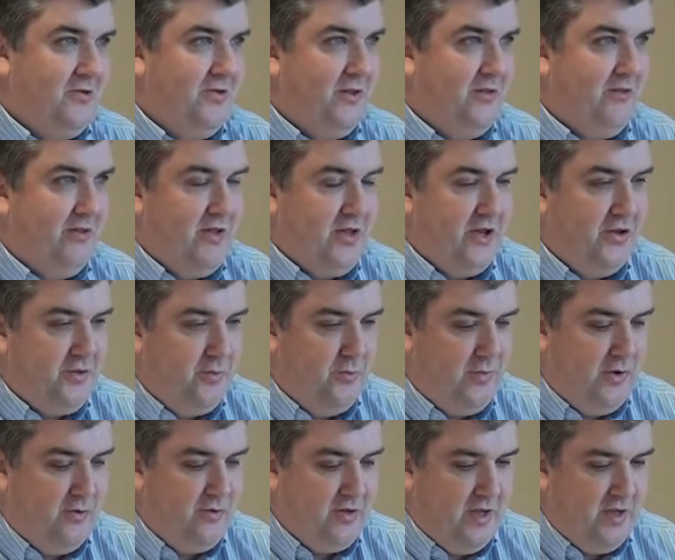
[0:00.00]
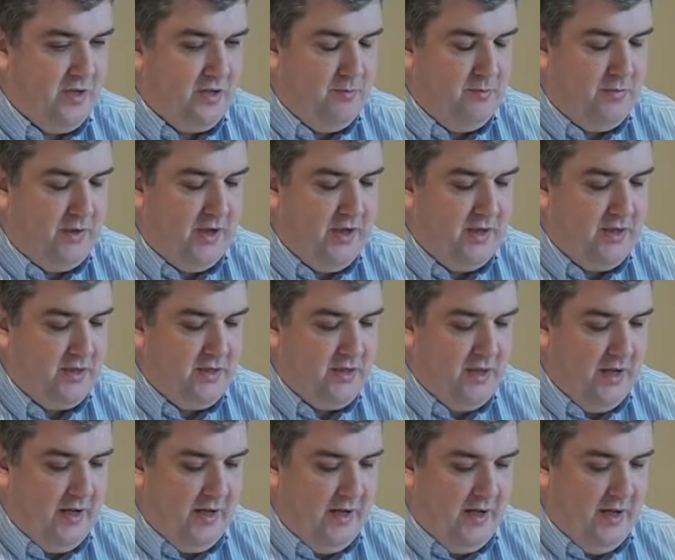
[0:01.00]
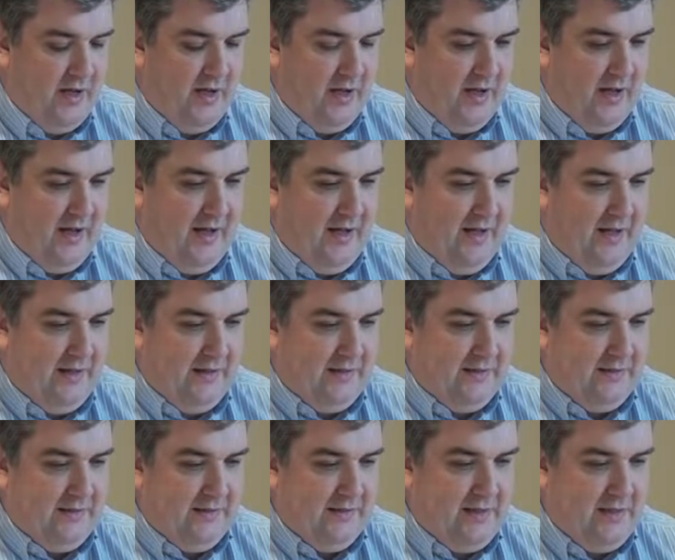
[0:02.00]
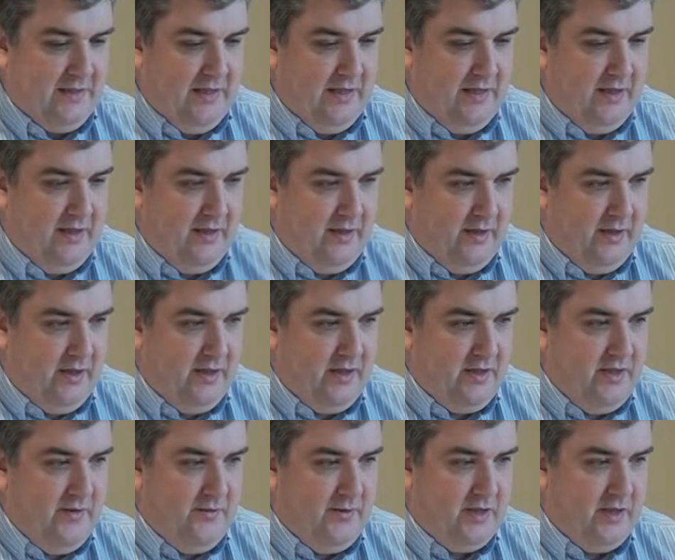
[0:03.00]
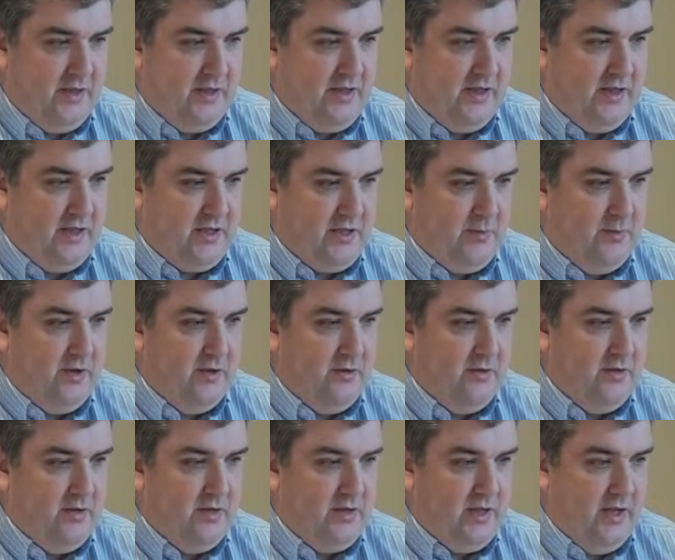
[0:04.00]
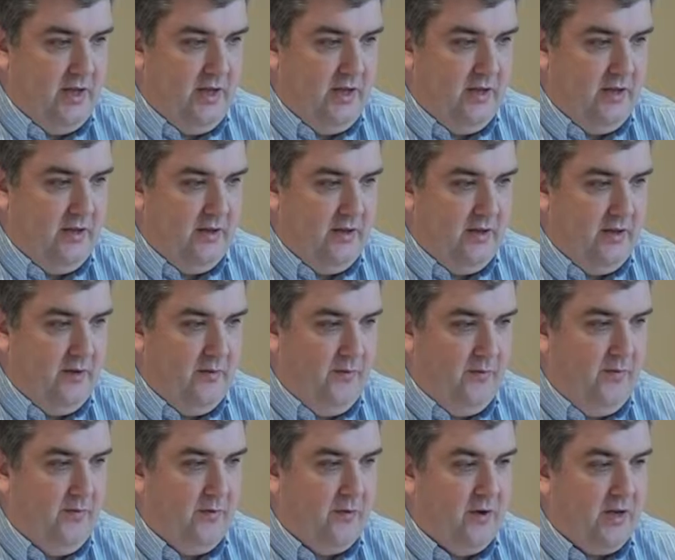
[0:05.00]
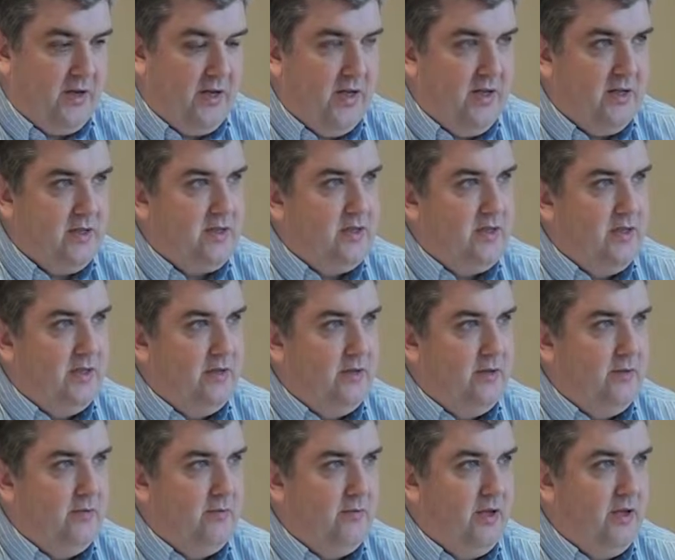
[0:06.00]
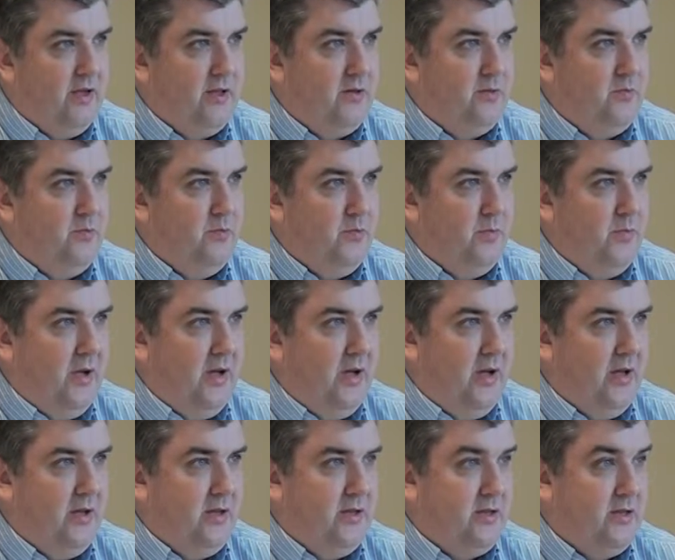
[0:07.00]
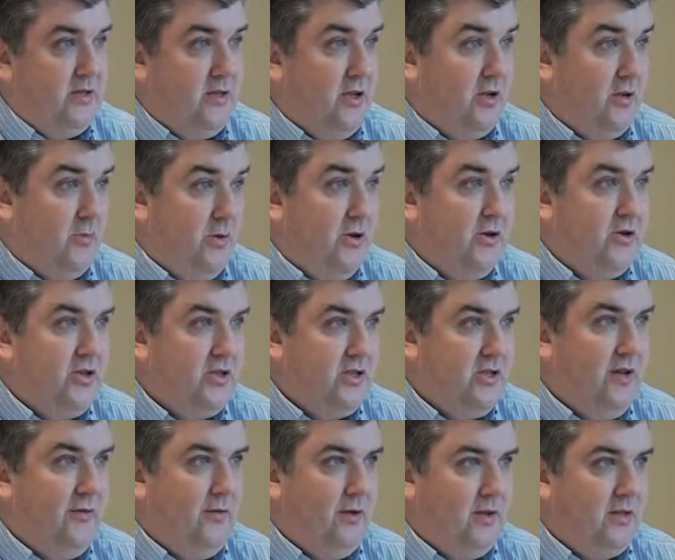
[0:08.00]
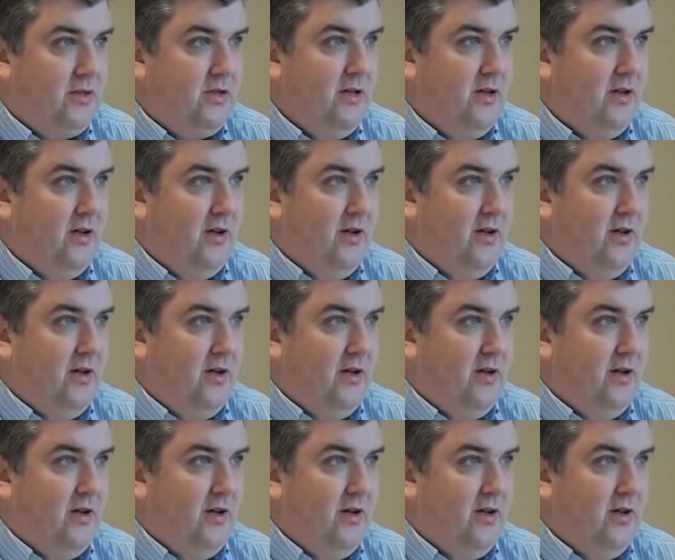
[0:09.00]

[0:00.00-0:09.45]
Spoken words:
or authorization process in place. And the difficulty, I suppose, in forecasting the right stock purchase levels